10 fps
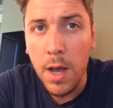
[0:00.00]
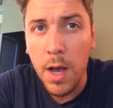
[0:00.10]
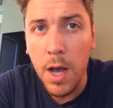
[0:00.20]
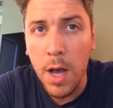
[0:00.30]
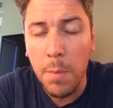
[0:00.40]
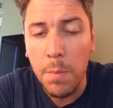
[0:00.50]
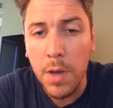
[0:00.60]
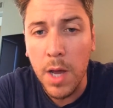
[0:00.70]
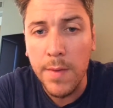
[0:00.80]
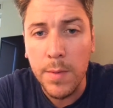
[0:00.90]
Kind
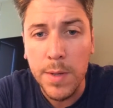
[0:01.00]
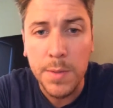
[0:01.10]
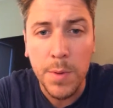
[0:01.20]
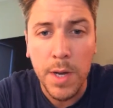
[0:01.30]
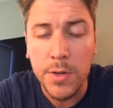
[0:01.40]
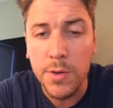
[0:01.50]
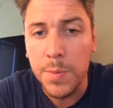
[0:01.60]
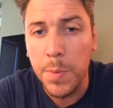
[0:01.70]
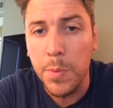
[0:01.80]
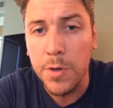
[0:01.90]
of a reason why I
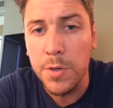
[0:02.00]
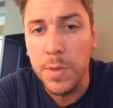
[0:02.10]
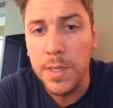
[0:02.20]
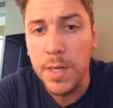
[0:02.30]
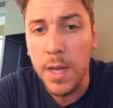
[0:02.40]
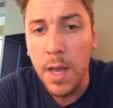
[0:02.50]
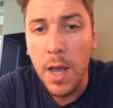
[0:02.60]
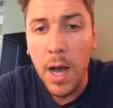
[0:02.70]
chose proportional reasoning.